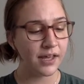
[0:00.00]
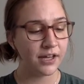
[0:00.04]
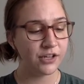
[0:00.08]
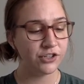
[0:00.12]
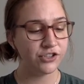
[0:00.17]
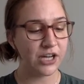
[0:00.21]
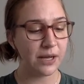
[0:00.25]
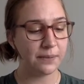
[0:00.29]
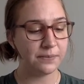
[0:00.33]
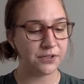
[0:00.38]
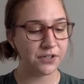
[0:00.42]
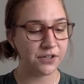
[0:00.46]

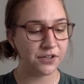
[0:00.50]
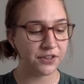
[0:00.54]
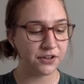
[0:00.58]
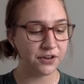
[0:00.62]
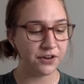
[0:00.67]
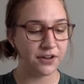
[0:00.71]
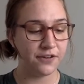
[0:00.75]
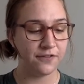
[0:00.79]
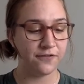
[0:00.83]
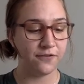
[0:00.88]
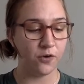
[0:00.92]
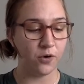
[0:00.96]
Chapter
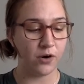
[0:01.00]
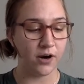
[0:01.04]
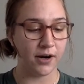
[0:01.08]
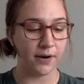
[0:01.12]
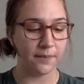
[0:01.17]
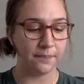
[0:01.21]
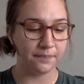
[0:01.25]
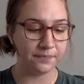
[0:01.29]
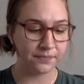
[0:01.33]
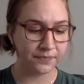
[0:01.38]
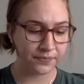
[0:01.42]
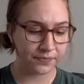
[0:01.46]

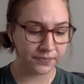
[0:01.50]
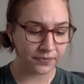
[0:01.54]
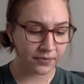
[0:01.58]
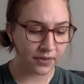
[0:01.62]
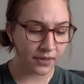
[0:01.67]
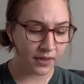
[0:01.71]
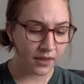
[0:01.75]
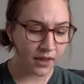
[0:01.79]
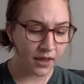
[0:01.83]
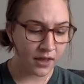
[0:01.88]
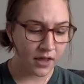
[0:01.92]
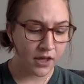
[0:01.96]
34.
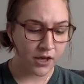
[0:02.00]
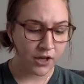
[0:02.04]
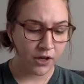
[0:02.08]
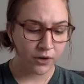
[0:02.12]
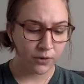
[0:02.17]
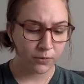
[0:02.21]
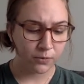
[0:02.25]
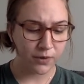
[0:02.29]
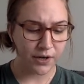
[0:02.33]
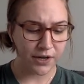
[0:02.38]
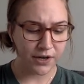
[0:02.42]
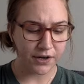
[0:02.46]

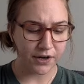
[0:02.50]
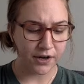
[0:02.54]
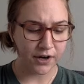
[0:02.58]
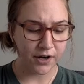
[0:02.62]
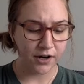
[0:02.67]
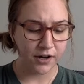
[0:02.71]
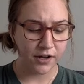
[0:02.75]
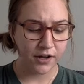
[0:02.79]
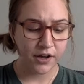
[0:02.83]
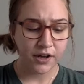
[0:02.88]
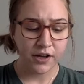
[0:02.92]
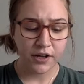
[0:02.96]
Reader,
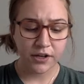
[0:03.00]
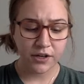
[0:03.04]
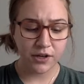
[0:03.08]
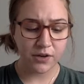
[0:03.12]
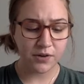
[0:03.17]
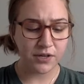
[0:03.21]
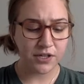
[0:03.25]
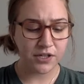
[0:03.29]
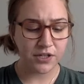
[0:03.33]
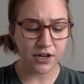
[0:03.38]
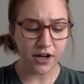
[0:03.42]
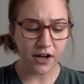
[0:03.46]
you
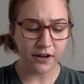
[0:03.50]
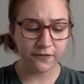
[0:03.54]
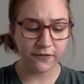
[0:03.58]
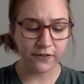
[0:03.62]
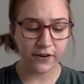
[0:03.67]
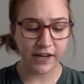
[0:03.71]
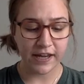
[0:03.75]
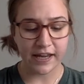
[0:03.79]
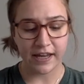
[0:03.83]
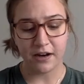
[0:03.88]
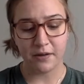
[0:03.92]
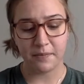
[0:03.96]
did not
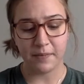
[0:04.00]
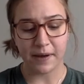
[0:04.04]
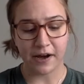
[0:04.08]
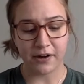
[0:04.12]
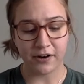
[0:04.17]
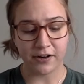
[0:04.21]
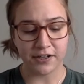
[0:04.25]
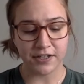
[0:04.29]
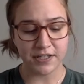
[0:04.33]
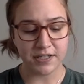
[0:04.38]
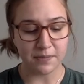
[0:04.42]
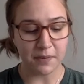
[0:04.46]
forget
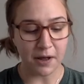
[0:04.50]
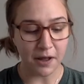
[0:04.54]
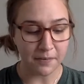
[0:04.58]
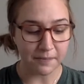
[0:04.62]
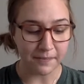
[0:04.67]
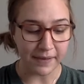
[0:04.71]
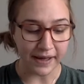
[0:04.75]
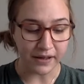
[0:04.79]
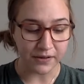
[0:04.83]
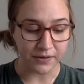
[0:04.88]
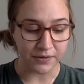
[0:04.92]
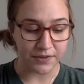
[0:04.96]
about our small
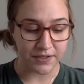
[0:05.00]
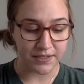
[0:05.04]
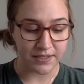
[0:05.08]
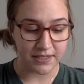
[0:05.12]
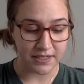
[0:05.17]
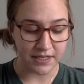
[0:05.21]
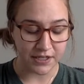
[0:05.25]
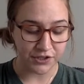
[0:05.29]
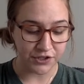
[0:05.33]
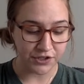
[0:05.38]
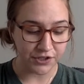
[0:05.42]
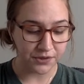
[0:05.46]
mouse,
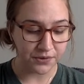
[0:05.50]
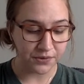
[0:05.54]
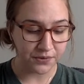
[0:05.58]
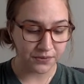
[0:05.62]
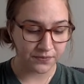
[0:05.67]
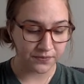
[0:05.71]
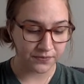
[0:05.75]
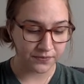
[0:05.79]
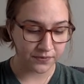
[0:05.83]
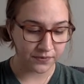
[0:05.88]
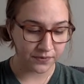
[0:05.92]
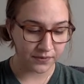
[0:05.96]
did you?
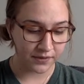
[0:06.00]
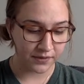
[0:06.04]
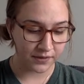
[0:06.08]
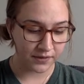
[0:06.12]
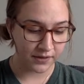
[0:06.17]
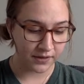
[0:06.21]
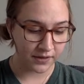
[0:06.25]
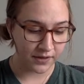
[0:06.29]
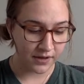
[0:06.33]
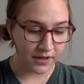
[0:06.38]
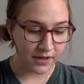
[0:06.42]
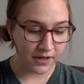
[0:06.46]

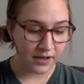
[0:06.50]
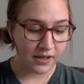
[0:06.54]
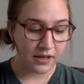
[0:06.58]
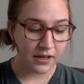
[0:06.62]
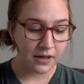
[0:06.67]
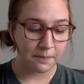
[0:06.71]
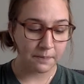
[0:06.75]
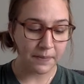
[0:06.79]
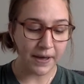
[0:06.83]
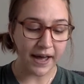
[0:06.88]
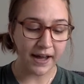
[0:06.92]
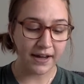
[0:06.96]

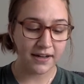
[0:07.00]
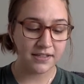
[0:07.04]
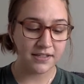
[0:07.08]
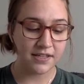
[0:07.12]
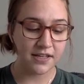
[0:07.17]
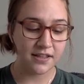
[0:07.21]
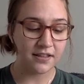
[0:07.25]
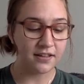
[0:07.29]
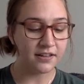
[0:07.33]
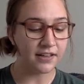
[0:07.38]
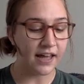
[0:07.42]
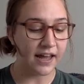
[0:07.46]
Back
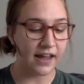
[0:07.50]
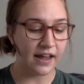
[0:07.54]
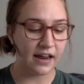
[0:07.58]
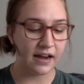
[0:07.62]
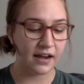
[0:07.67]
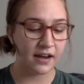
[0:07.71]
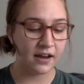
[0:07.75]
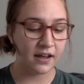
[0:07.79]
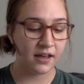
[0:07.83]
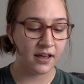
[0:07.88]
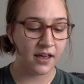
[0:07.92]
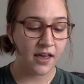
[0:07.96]
to the
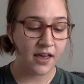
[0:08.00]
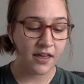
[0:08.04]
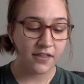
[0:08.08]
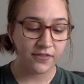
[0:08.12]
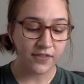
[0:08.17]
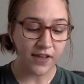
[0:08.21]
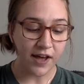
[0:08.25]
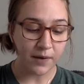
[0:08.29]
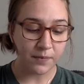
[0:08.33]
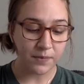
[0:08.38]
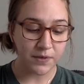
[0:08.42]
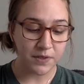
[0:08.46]
light.
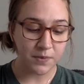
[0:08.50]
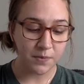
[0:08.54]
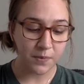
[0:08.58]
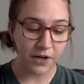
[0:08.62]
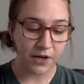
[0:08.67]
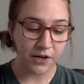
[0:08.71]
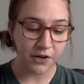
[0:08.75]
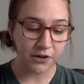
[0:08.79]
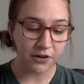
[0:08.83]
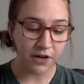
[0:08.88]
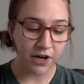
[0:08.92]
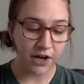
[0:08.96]
That was
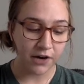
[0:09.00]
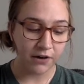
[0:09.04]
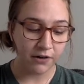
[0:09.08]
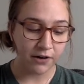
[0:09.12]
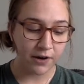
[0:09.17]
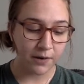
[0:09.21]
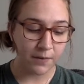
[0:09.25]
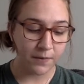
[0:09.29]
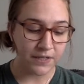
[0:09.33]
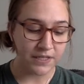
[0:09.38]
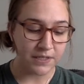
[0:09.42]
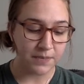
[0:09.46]
what
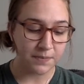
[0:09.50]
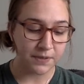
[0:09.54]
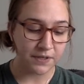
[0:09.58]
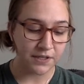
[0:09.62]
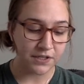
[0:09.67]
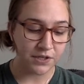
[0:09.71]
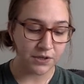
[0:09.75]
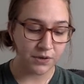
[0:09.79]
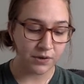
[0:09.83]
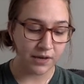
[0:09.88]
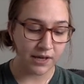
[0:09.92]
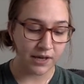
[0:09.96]
Gregory whispered
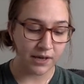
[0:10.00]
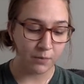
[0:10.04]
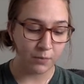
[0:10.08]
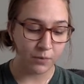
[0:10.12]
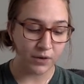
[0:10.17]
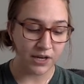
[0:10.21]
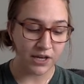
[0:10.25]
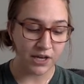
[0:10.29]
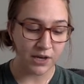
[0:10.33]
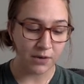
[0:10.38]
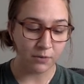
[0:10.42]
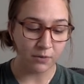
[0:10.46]
to him
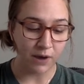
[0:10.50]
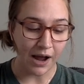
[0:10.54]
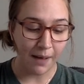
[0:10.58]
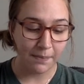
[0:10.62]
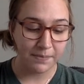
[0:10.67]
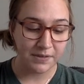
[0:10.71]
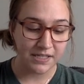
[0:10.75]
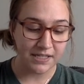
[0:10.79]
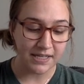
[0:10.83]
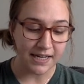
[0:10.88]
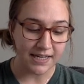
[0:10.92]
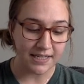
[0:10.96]
when he
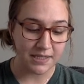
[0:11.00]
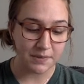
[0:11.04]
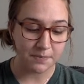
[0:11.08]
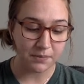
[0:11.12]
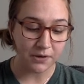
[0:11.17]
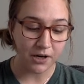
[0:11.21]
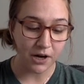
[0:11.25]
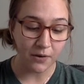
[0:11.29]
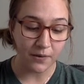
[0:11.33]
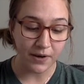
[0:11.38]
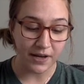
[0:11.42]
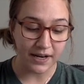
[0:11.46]
wrapped
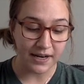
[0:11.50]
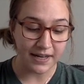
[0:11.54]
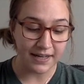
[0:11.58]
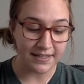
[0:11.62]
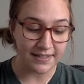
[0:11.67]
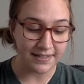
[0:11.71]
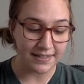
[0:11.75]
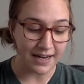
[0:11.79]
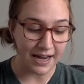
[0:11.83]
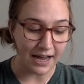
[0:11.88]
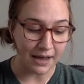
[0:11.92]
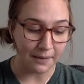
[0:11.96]
Despereaux in
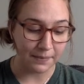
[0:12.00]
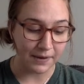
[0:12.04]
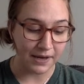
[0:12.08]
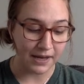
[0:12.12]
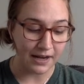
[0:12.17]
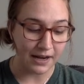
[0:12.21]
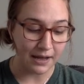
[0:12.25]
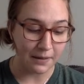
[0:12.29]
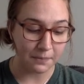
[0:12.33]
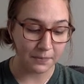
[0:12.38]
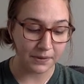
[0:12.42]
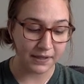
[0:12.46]
his
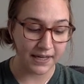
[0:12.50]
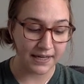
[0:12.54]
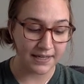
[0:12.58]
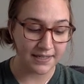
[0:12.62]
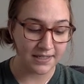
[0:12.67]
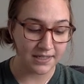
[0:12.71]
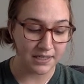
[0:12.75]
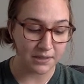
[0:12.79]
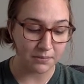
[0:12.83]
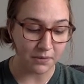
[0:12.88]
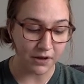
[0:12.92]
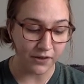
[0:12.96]
napkin and
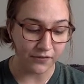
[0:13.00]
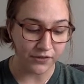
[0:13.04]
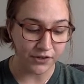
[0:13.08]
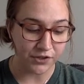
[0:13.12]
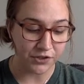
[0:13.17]
placed him on